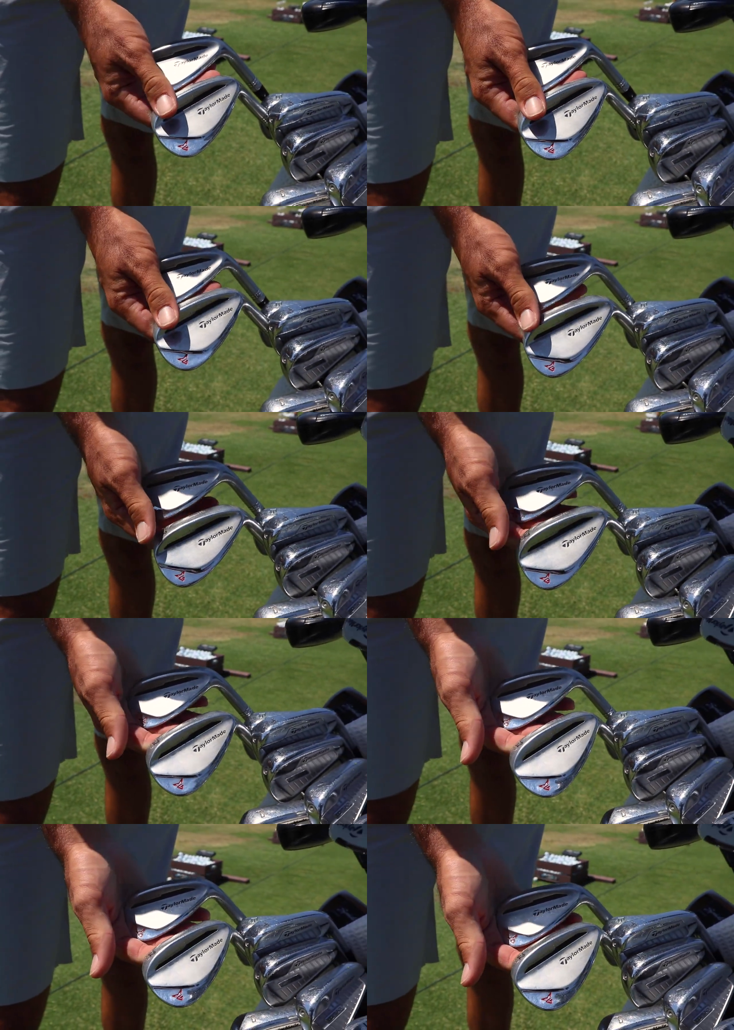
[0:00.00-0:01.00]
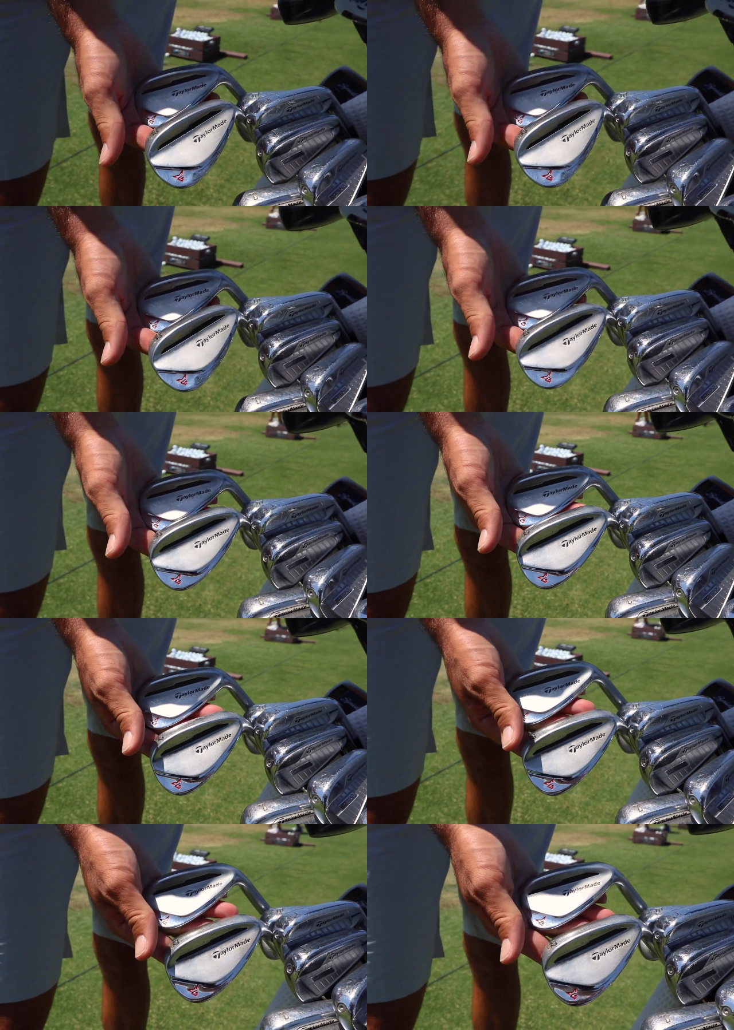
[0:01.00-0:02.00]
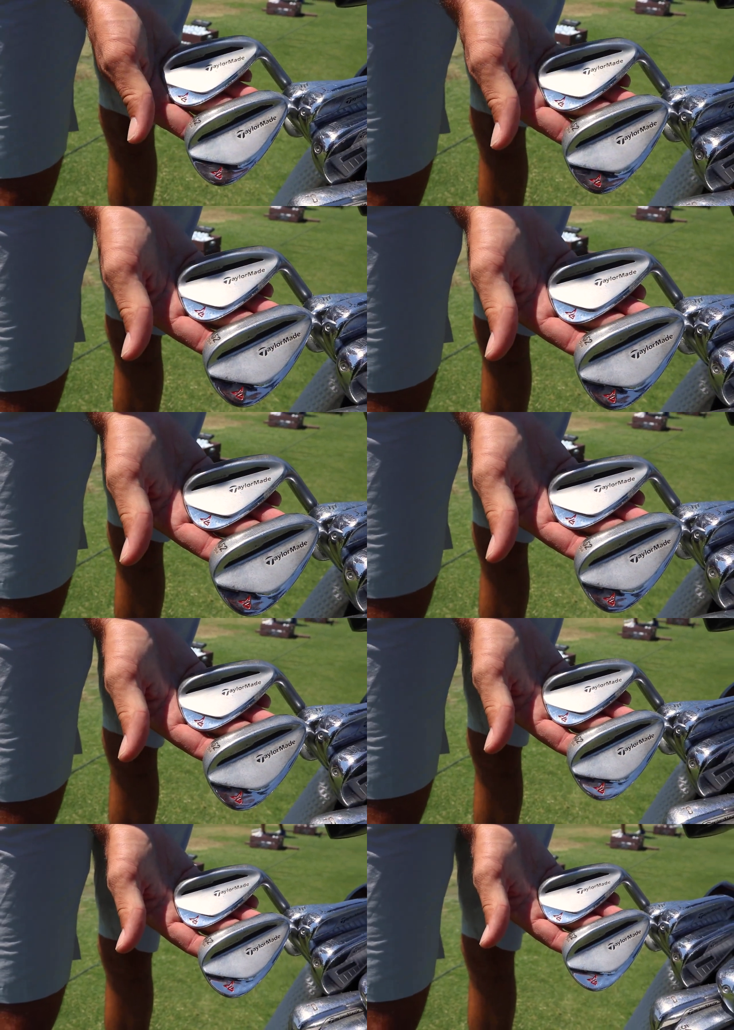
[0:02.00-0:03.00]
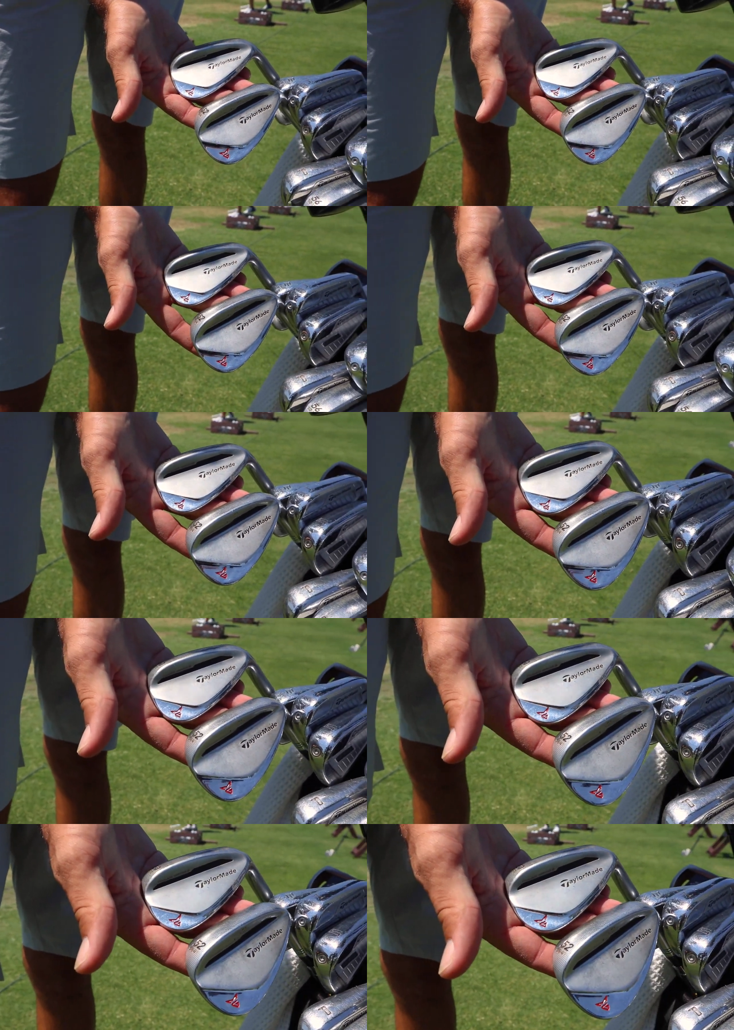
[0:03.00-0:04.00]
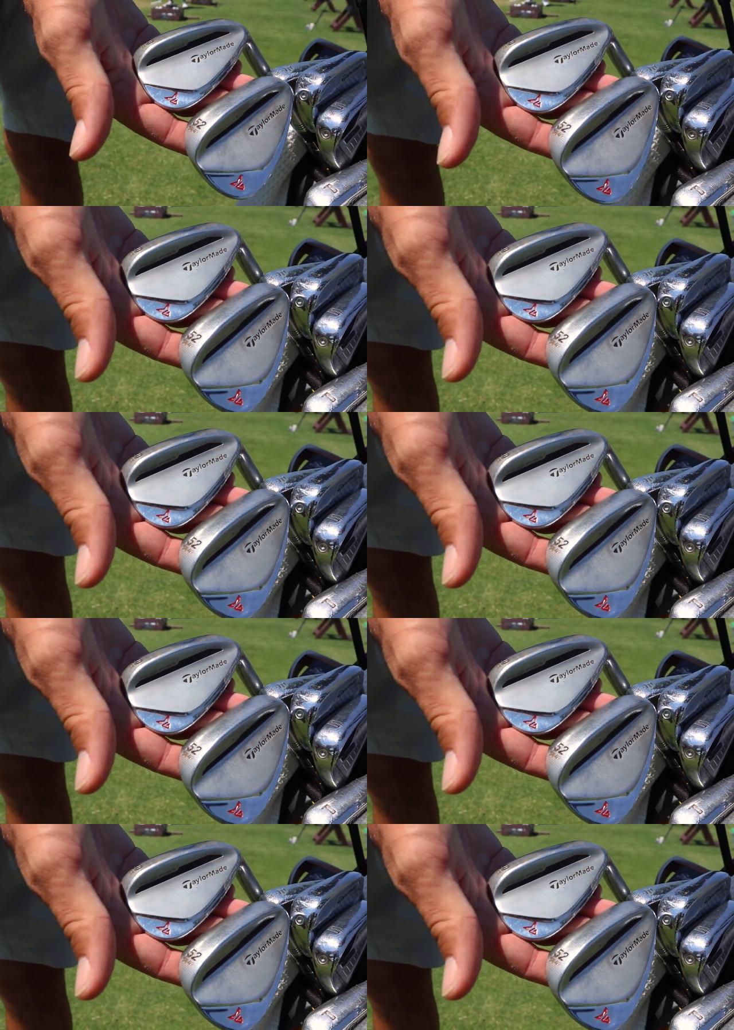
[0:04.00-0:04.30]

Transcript: No face is visible, so there are no lips to read.